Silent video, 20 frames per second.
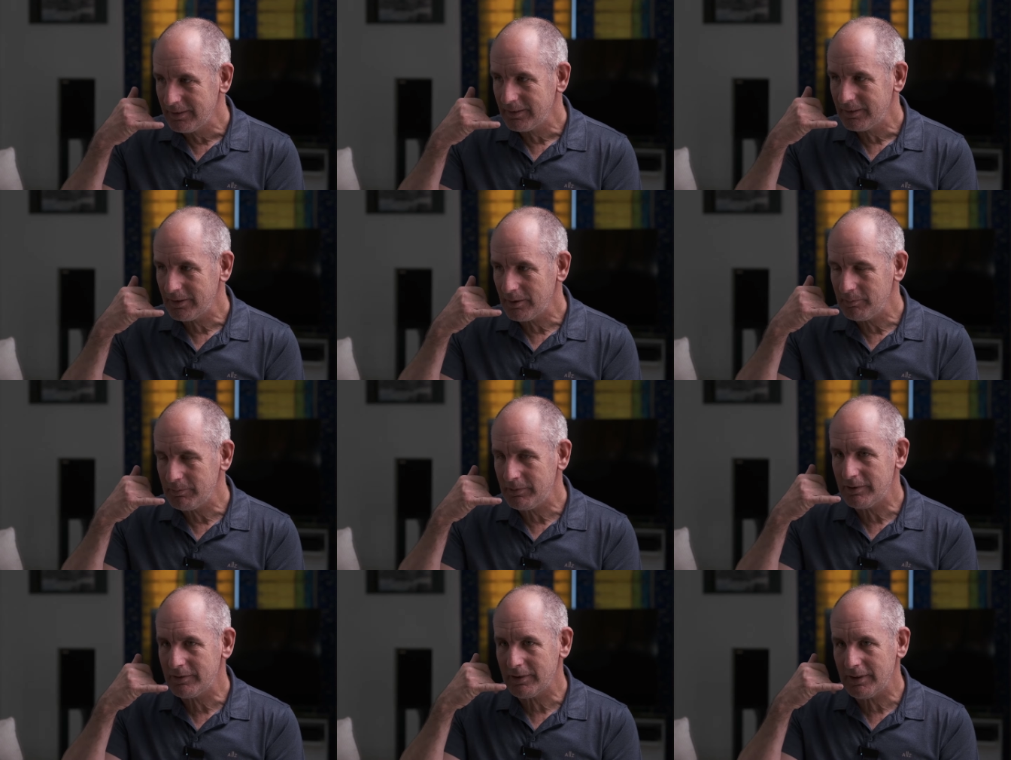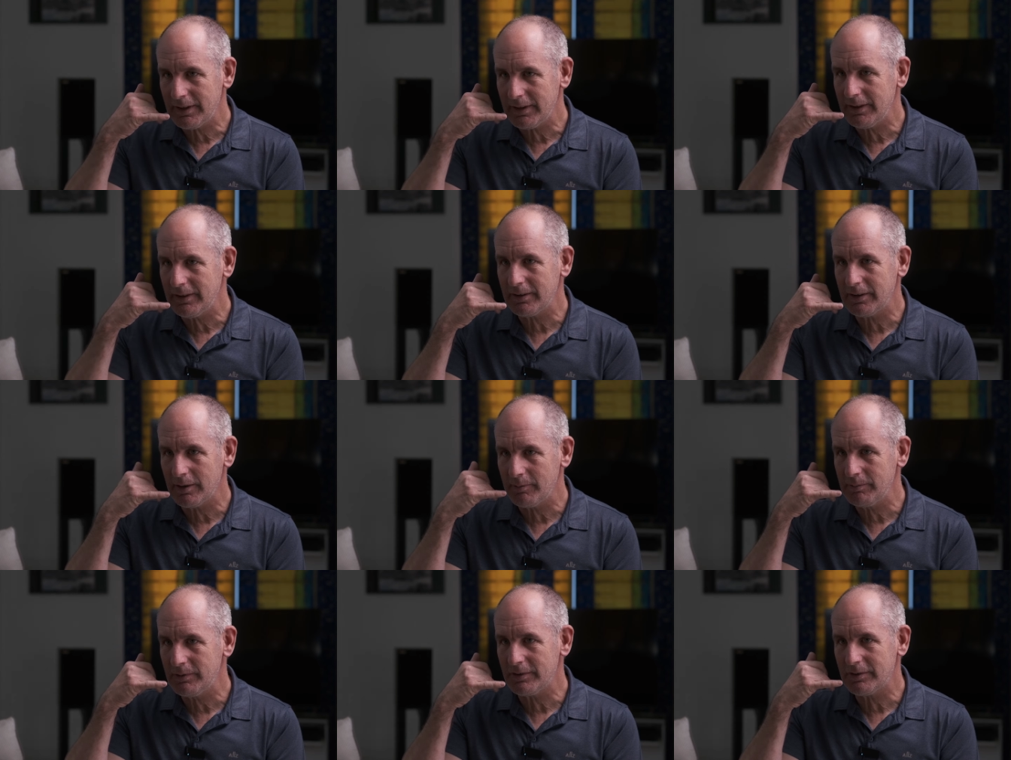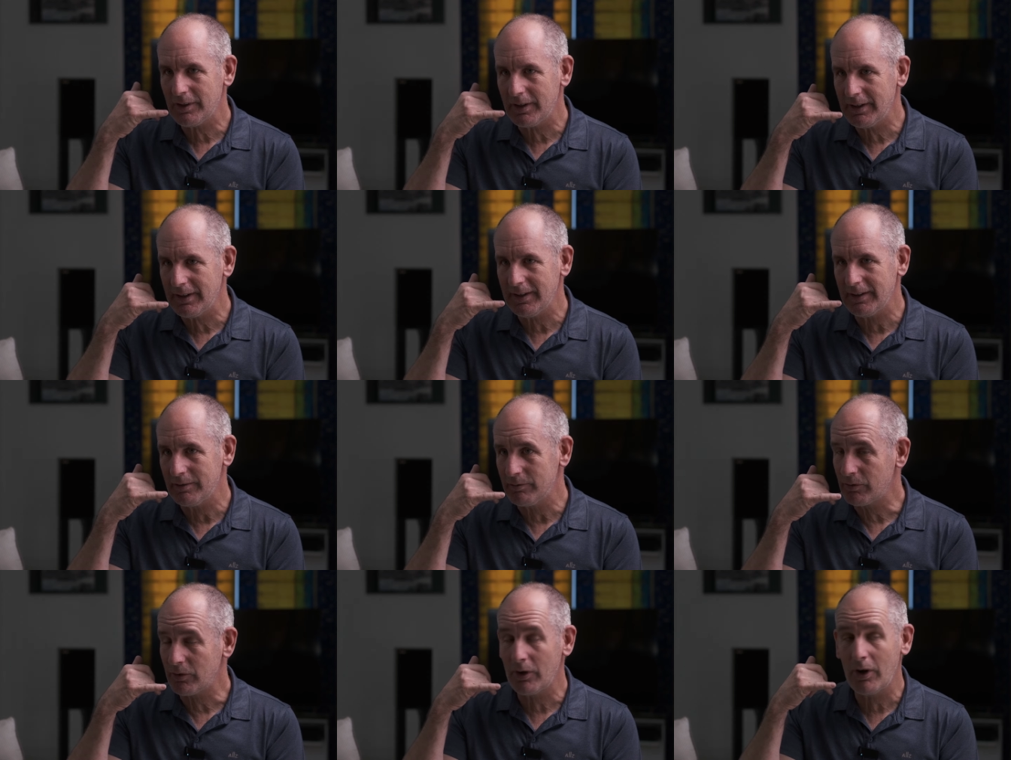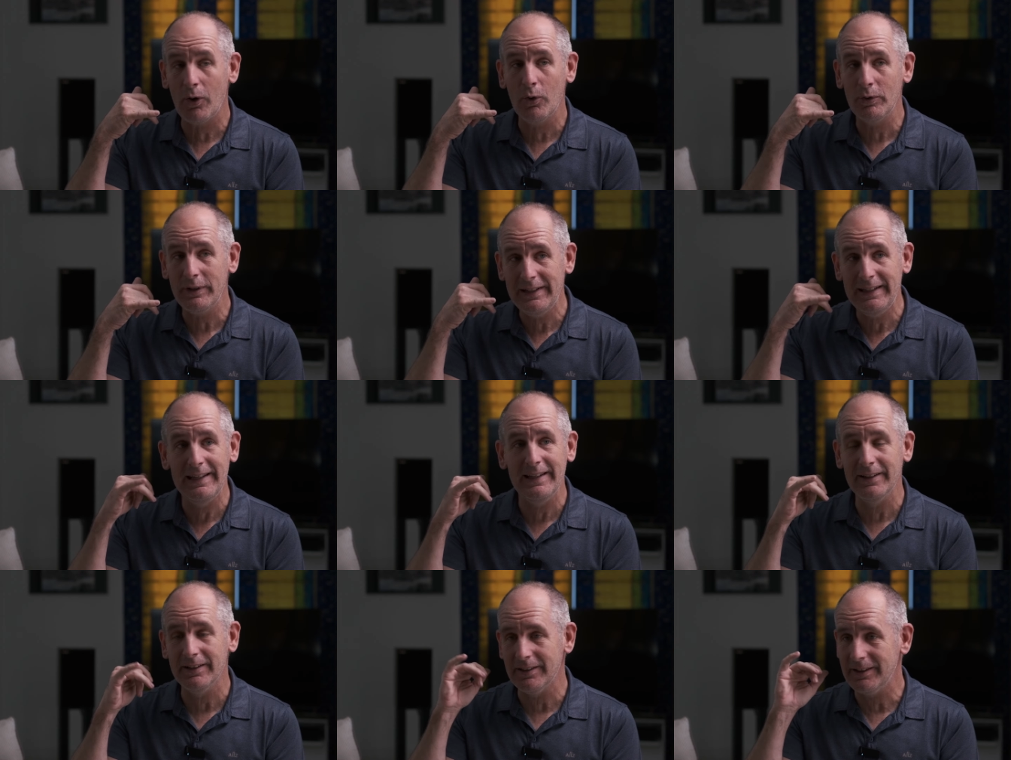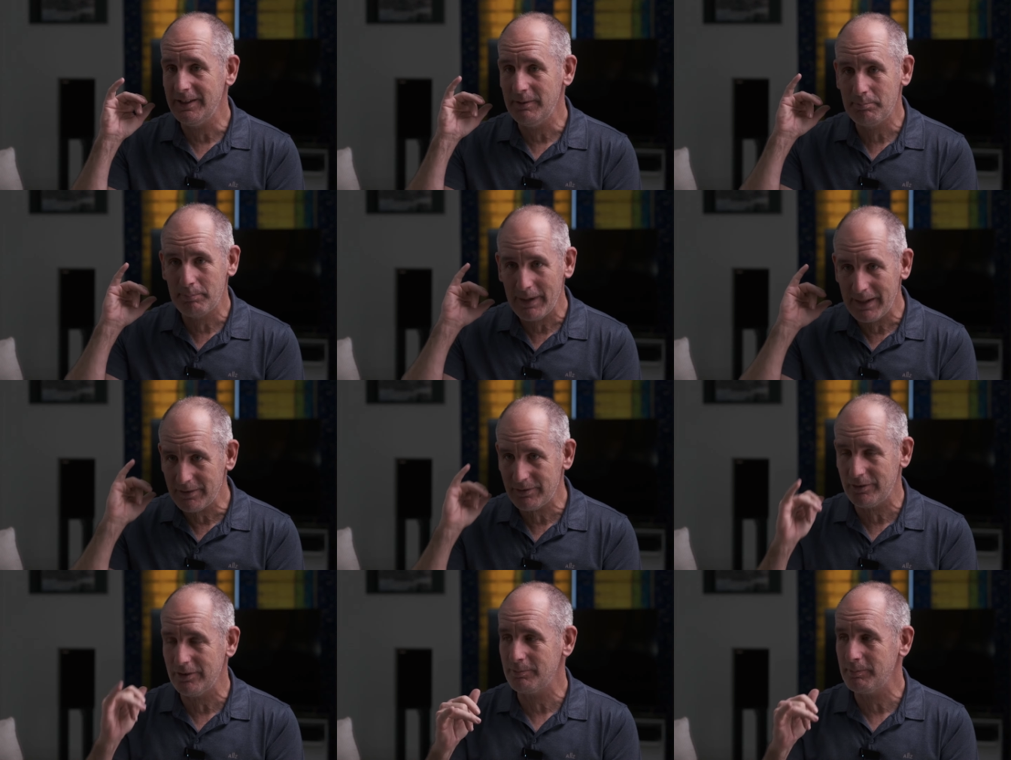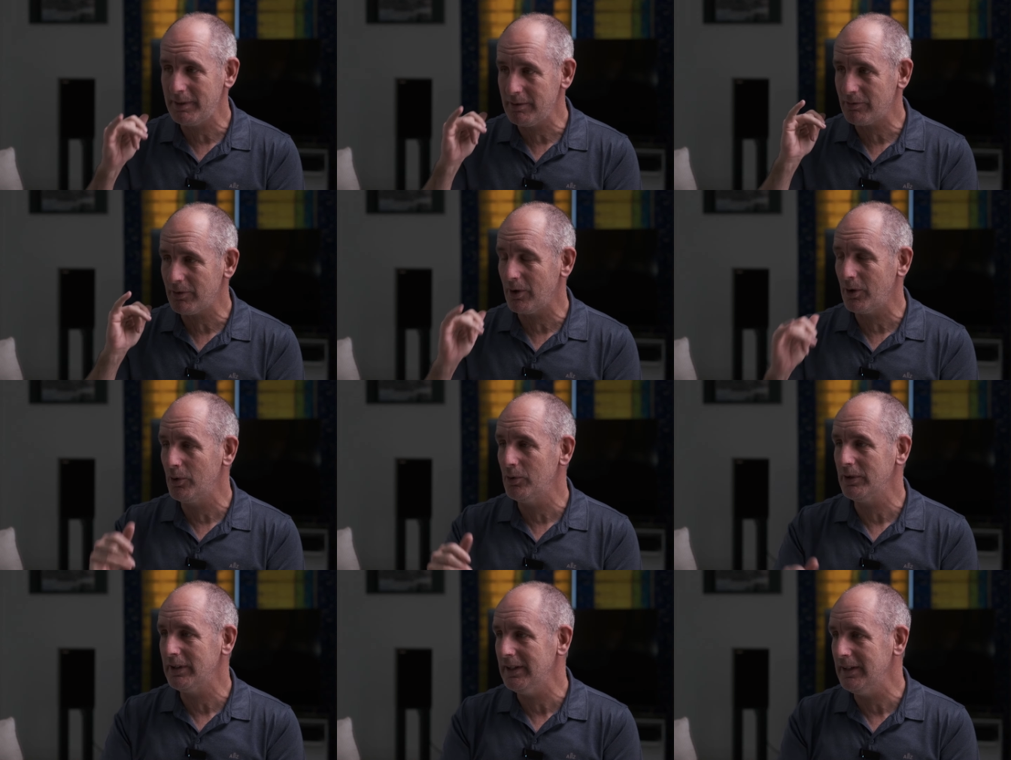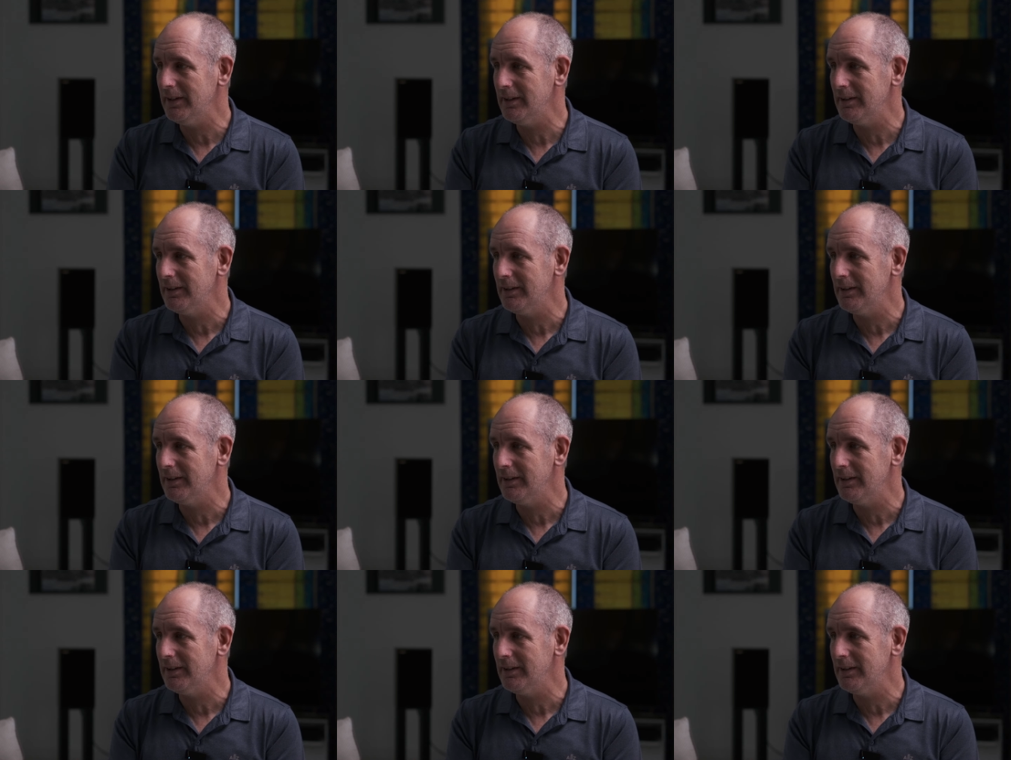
Come to Thailand, come to Thailand. For a whole year, he pestered me for a whole year.